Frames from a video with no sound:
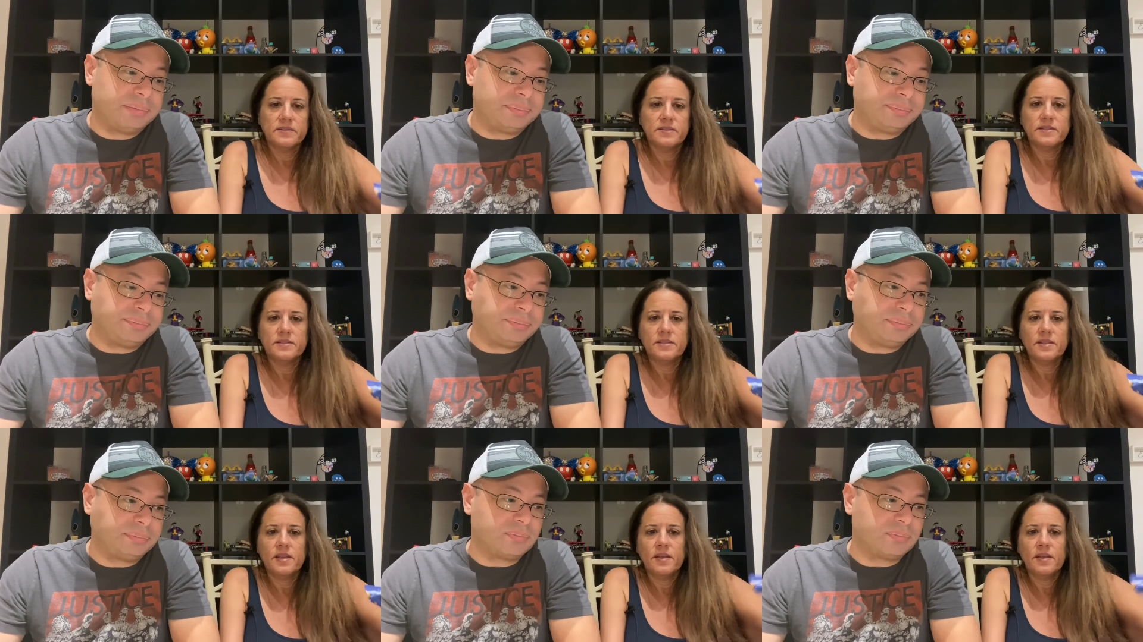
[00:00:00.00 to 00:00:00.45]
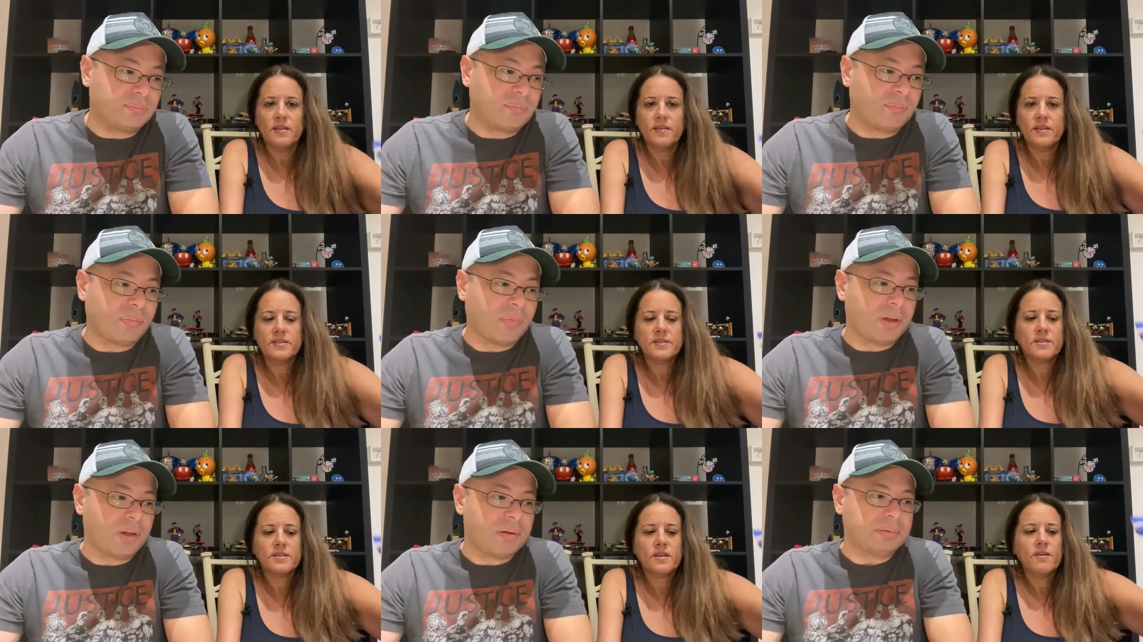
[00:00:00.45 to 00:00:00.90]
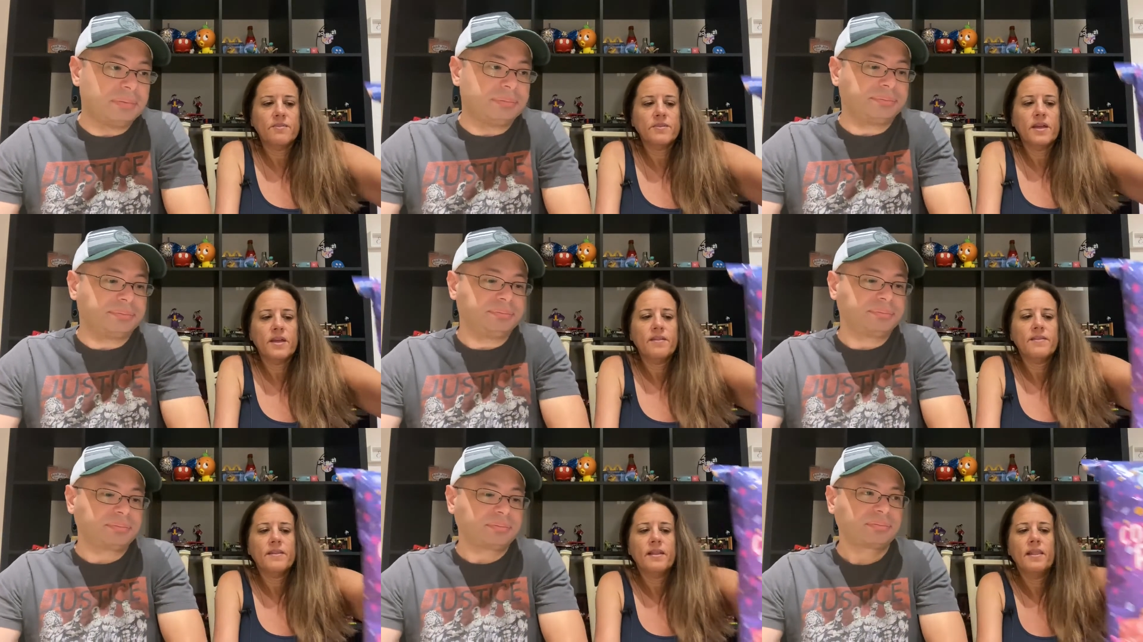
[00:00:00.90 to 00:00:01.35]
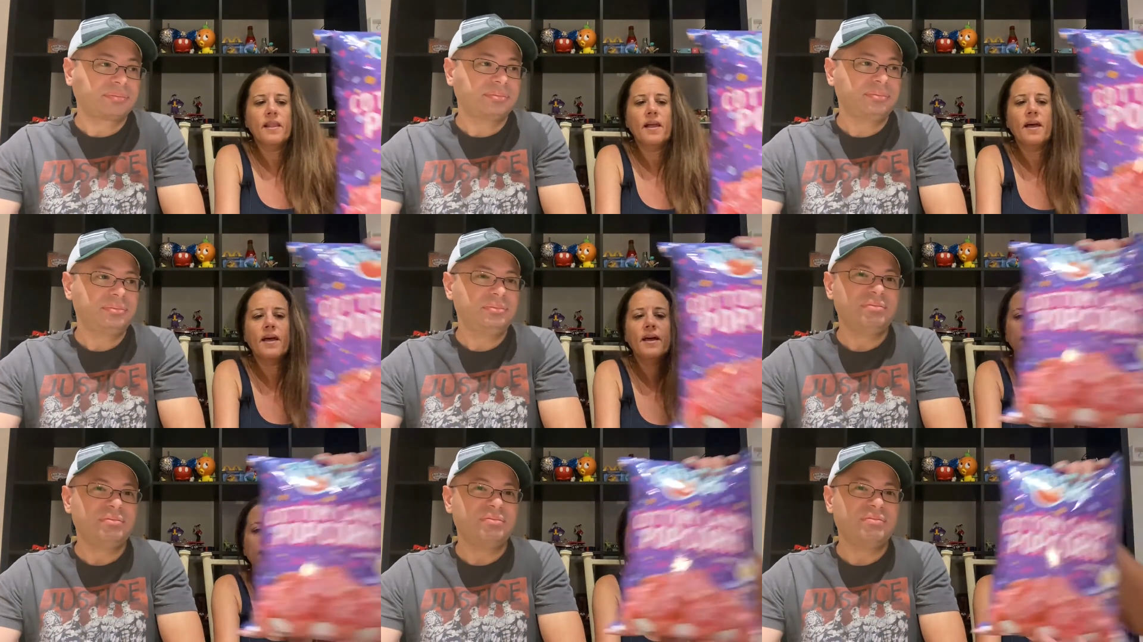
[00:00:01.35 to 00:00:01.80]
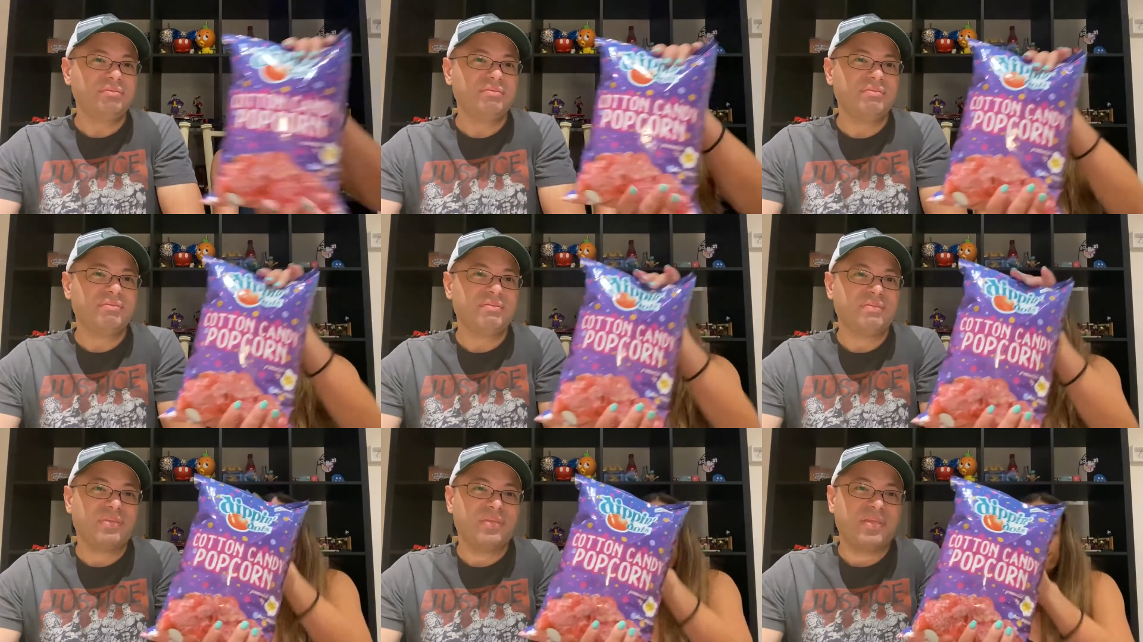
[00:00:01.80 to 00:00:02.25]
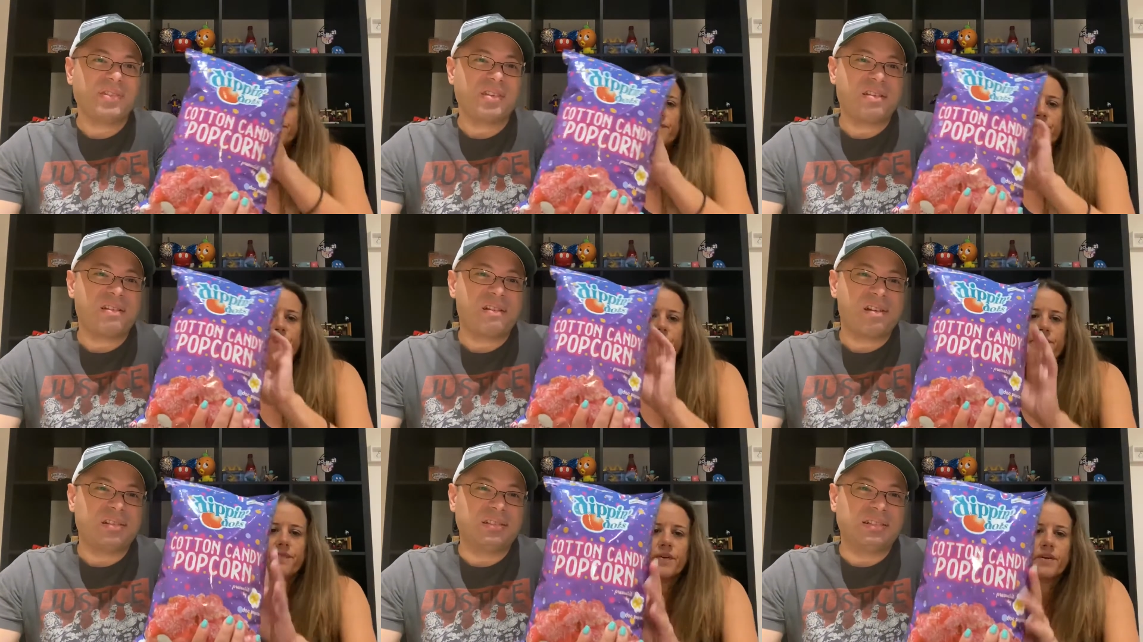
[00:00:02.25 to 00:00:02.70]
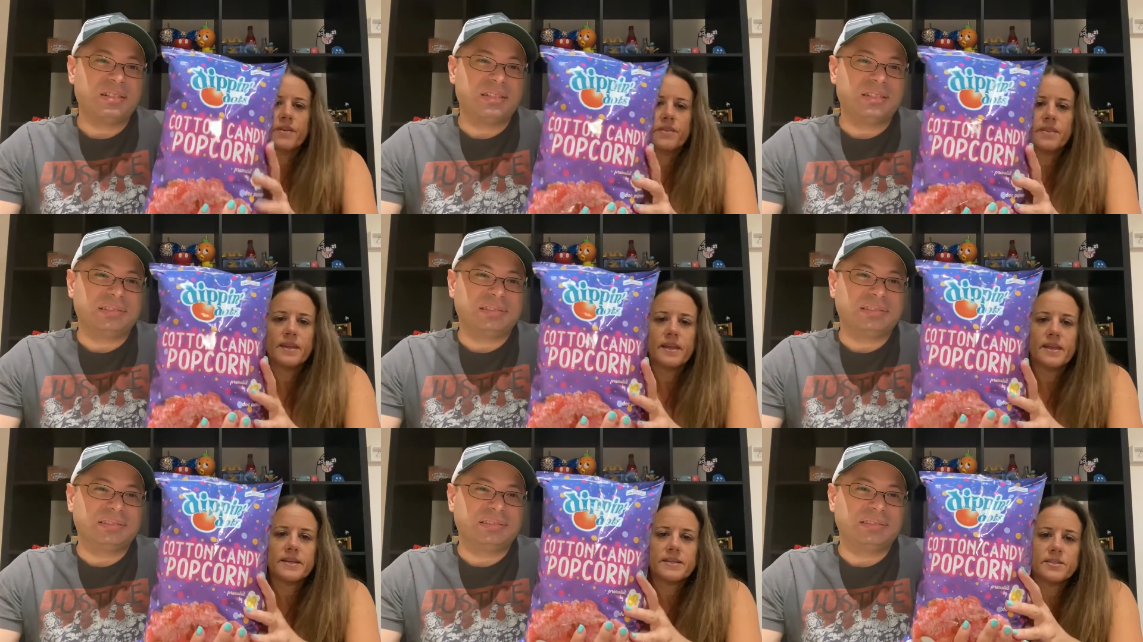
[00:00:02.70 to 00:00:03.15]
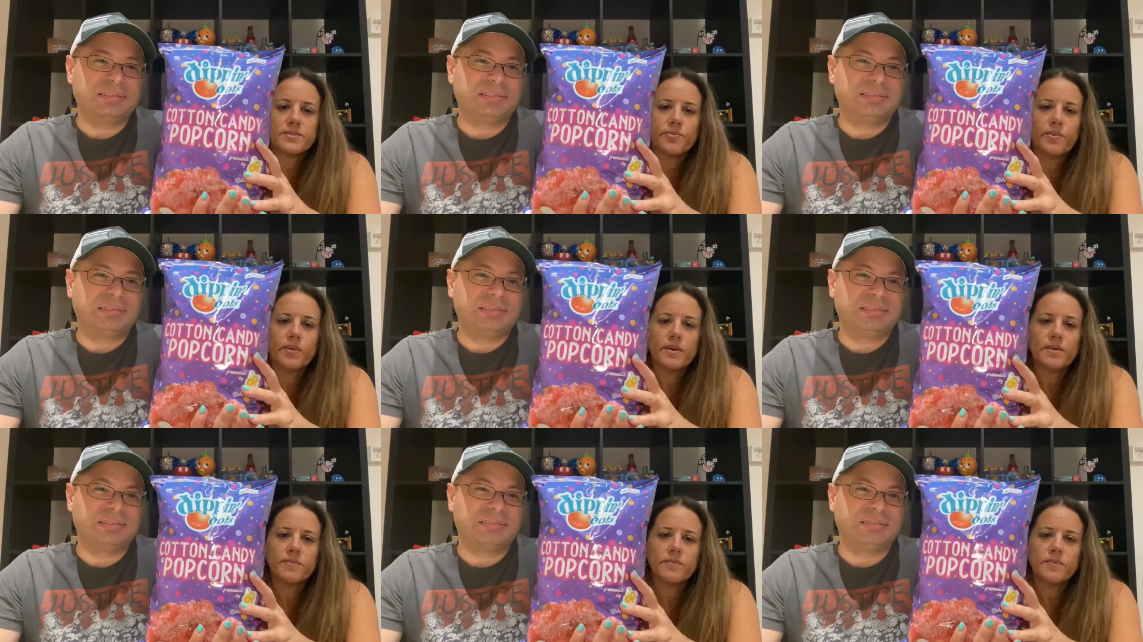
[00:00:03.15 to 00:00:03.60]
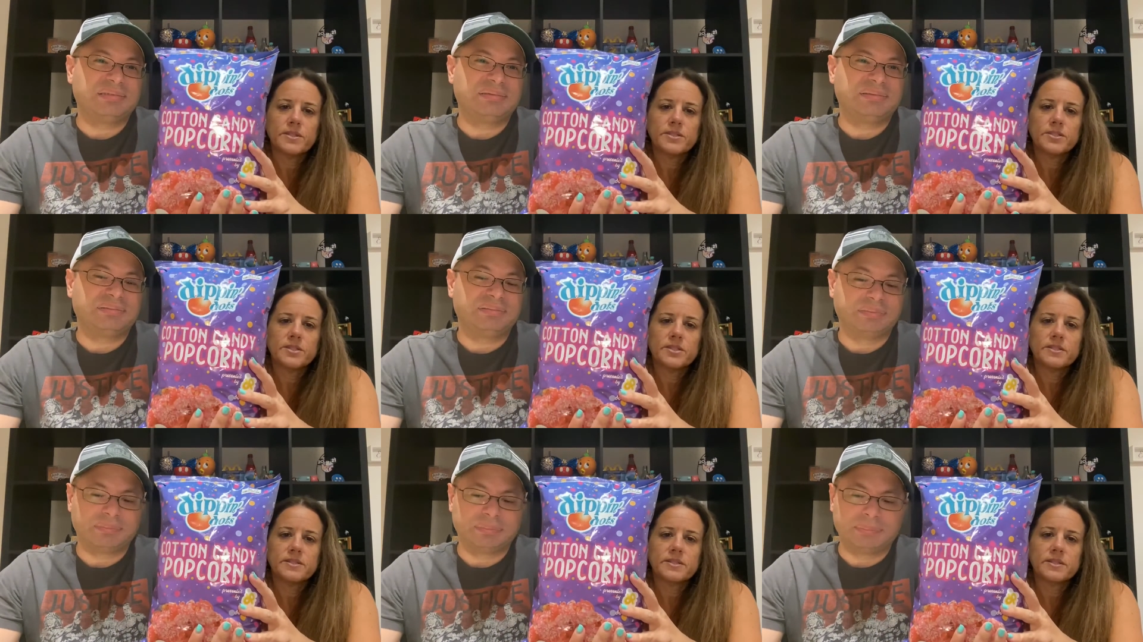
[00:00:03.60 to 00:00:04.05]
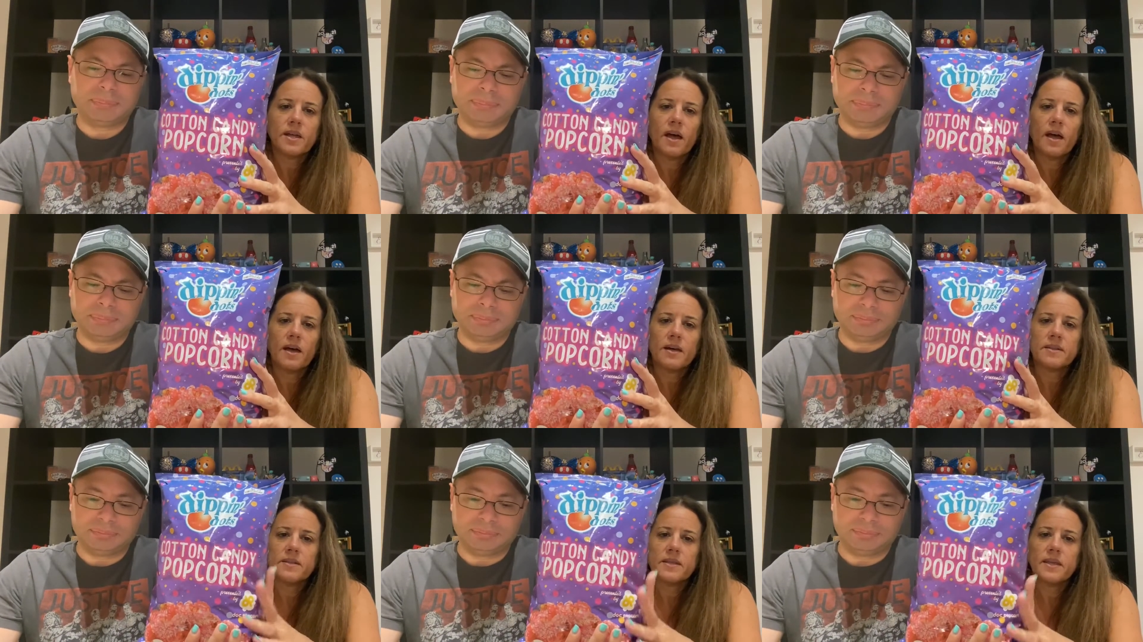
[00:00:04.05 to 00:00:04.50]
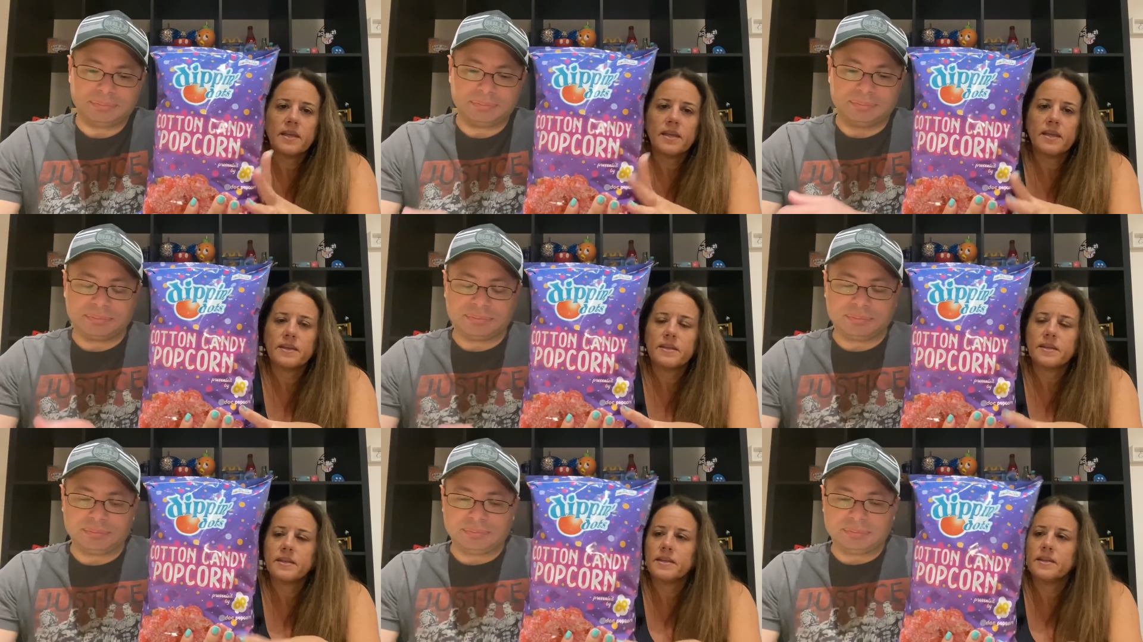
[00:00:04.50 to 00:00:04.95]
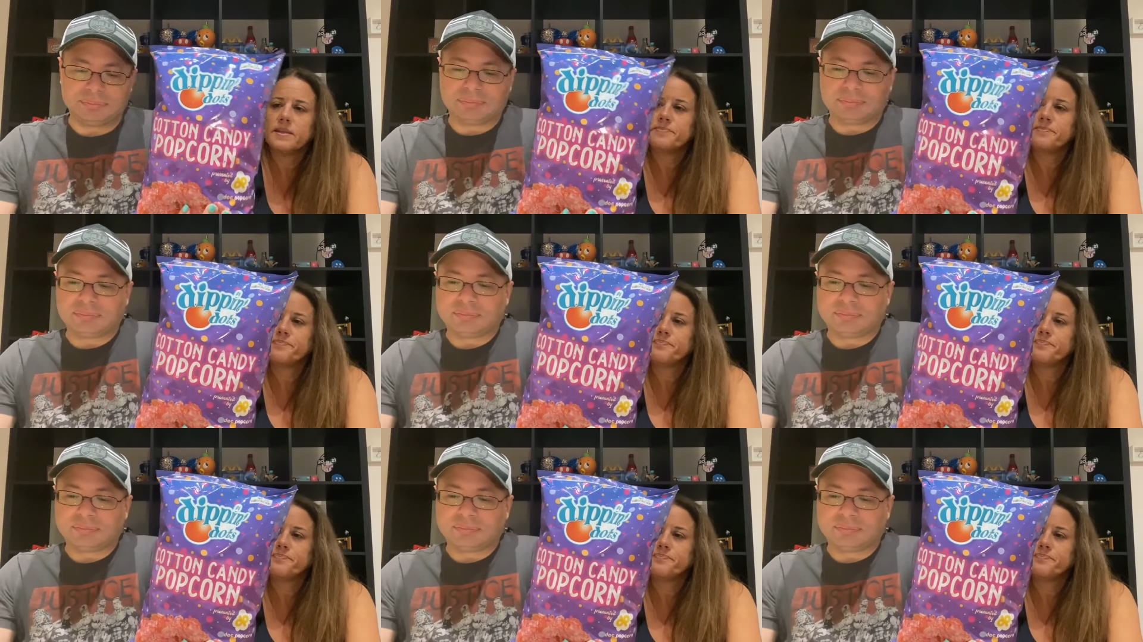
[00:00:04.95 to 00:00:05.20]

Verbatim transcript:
Speaker 1: So let's go down the line for the next one, which is cotton candy.